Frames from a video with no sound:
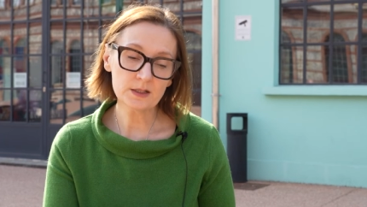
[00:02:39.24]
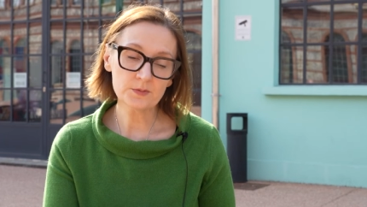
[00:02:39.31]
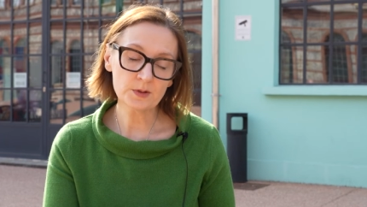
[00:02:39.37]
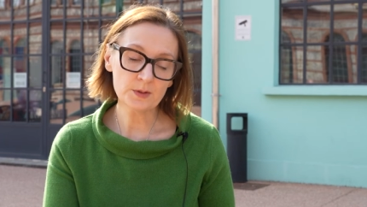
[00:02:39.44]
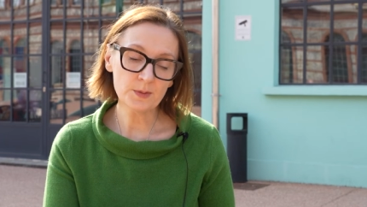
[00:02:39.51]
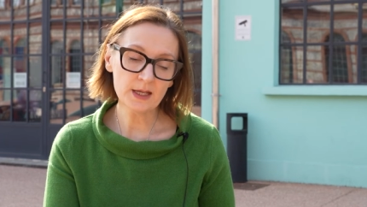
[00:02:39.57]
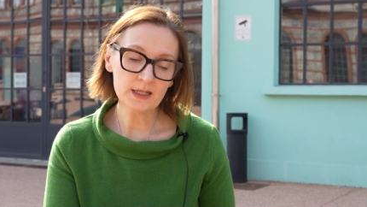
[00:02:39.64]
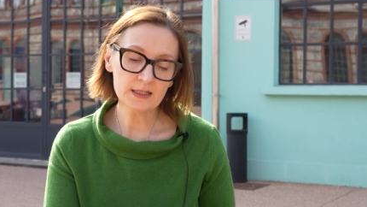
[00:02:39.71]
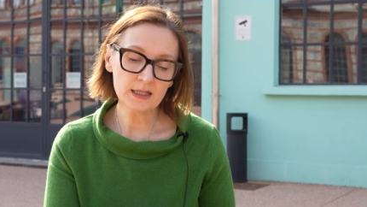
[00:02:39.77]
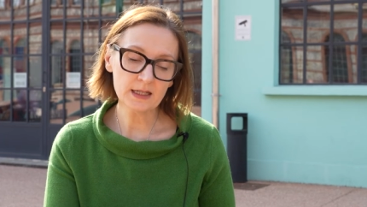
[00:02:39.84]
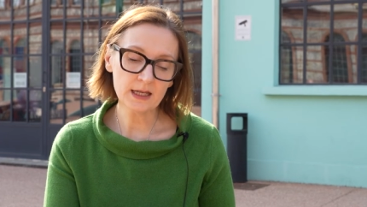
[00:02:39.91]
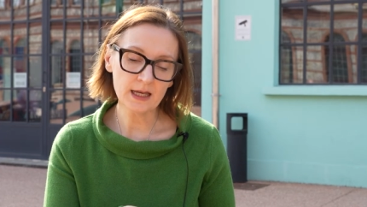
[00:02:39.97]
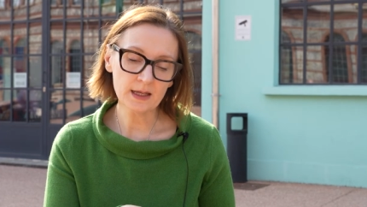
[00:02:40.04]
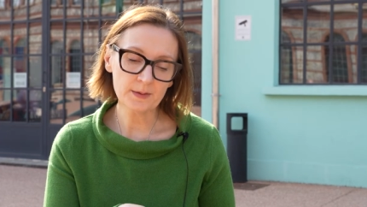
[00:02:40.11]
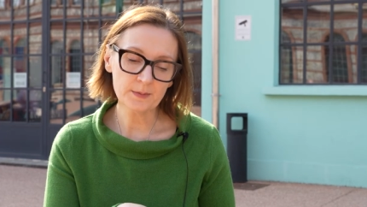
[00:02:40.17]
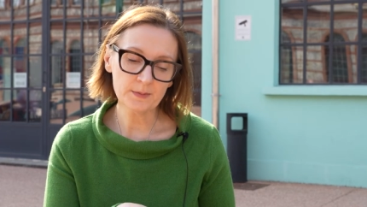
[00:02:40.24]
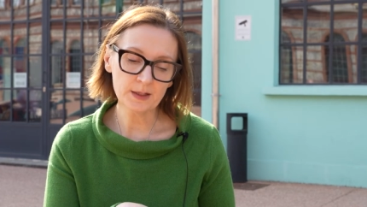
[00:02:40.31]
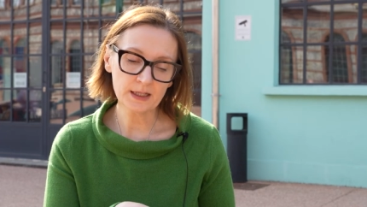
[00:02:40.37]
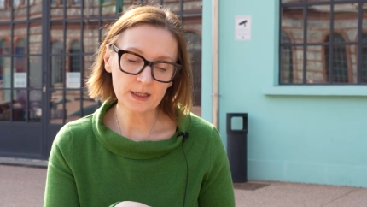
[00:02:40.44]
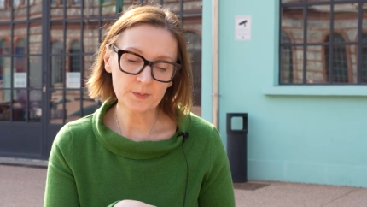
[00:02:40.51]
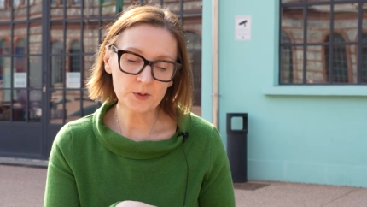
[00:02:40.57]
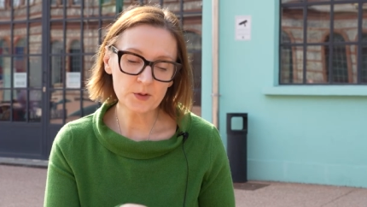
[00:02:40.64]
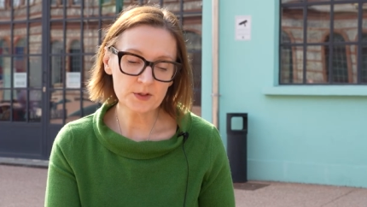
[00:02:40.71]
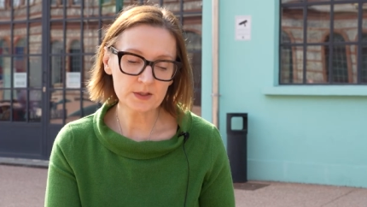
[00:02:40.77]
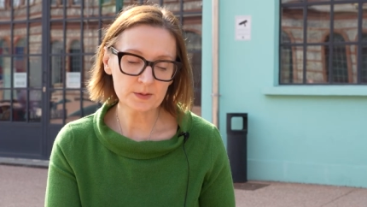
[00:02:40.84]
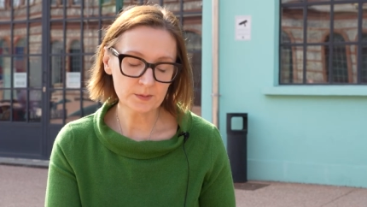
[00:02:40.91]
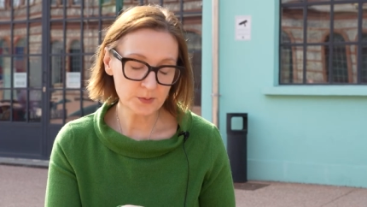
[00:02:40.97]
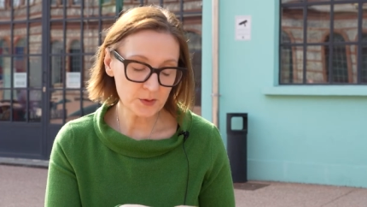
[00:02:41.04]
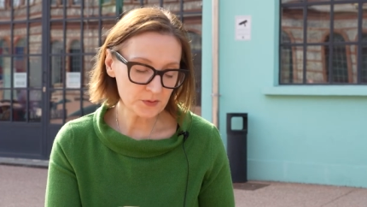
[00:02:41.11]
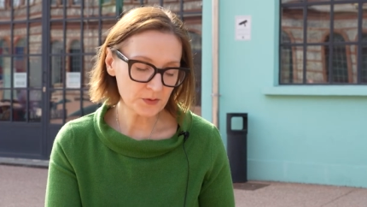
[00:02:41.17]
we made a
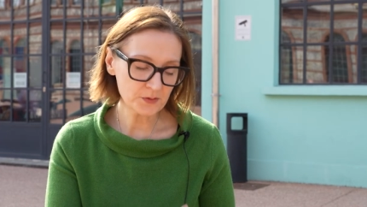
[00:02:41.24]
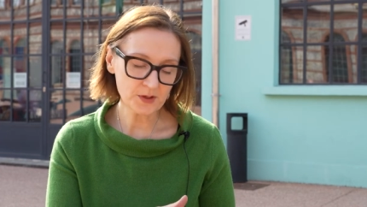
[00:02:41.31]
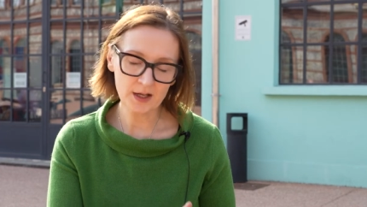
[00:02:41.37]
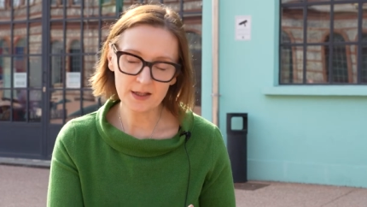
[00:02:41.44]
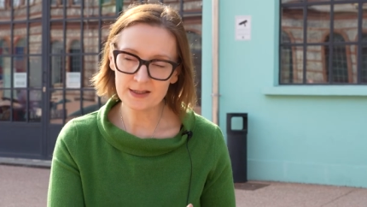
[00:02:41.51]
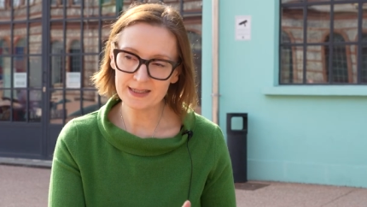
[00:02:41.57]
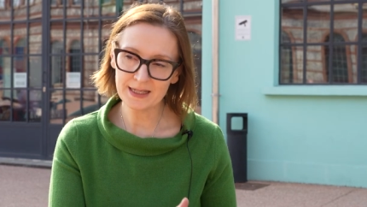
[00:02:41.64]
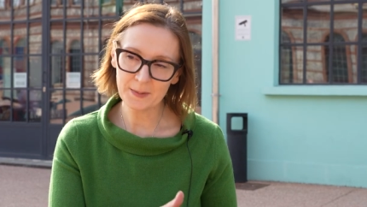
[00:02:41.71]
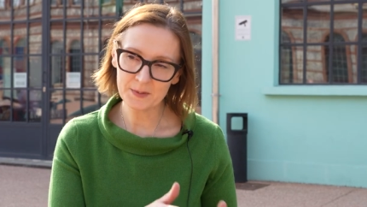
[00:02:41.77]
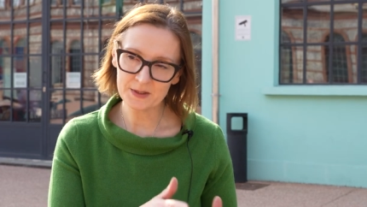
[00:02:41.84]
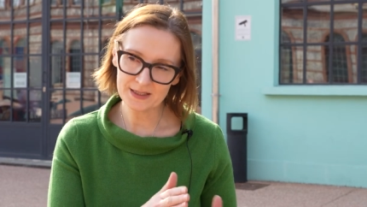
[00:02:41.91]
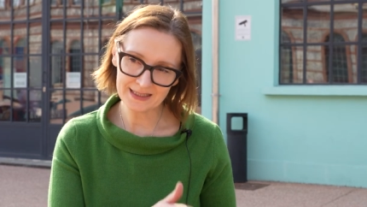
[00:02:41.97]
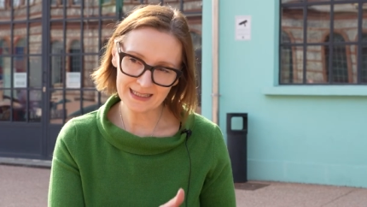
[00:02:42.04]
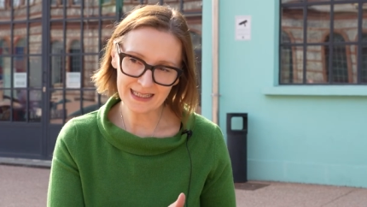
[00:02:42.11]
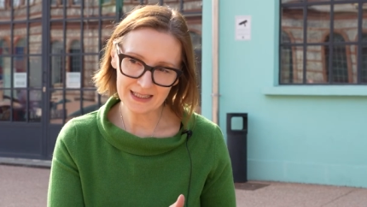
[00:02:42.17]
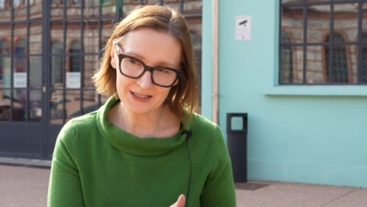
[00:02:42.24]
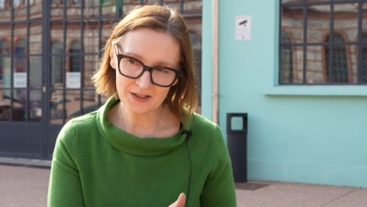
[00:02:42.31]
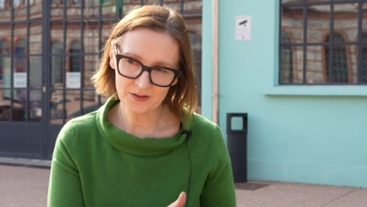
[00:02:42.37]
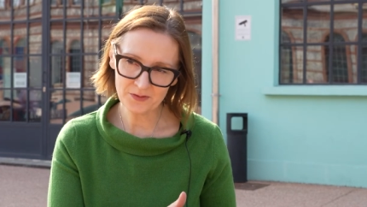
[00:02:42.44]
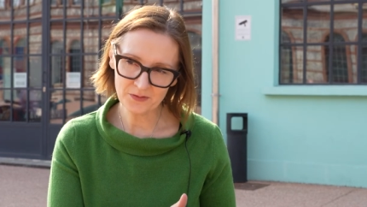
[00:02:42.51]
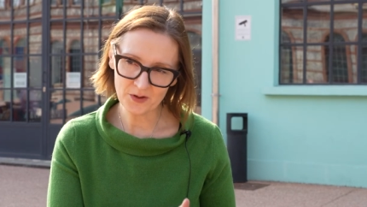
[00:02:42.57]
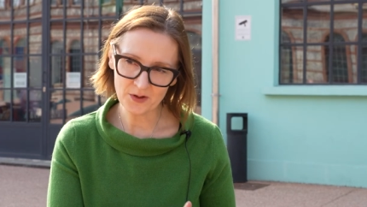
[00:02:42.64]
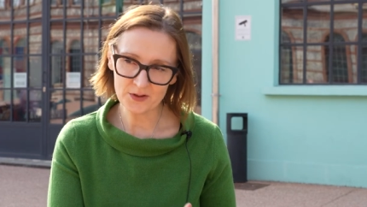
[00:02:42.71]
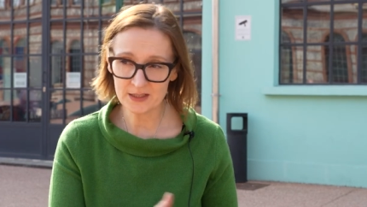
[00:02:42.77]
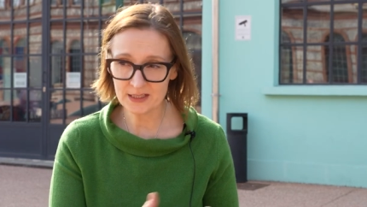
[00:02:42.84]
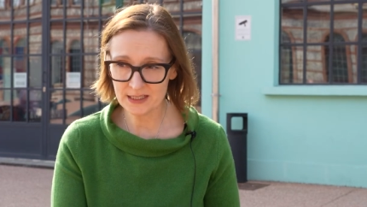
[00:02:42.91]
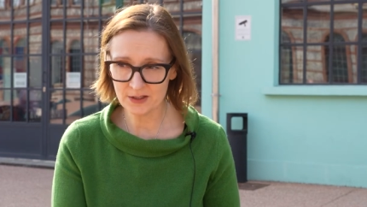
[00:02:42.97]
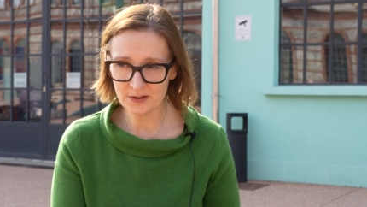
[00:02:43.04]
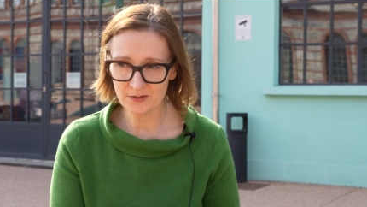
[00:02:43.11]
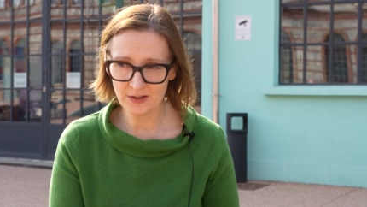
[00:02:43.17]
proof of concept teaser for The
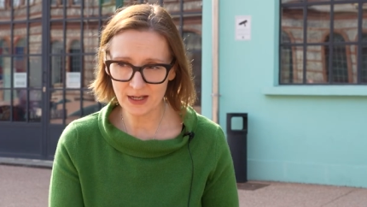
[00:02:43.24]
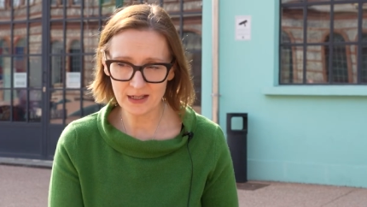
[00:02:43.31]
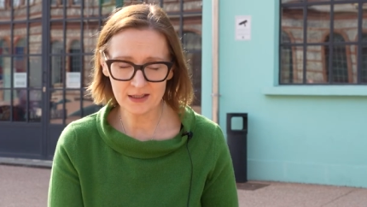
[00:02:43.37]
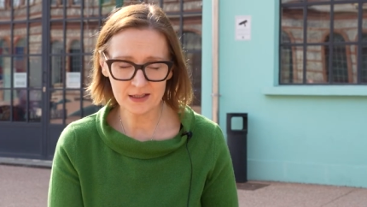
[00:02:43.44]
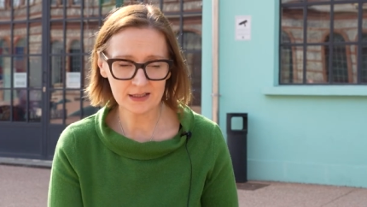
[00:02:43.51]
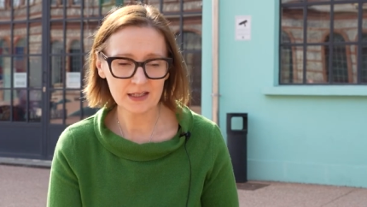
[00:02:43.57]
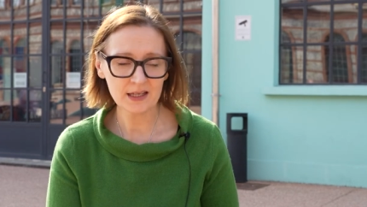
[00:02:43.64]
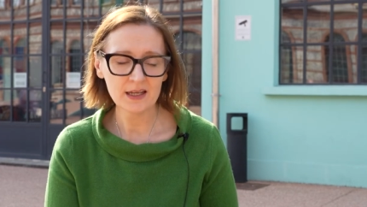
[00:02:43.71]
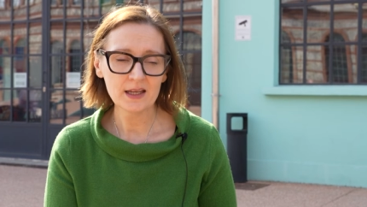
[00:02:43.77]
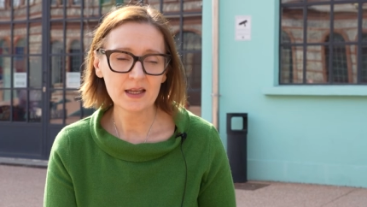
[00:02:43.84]
Secret of Kells.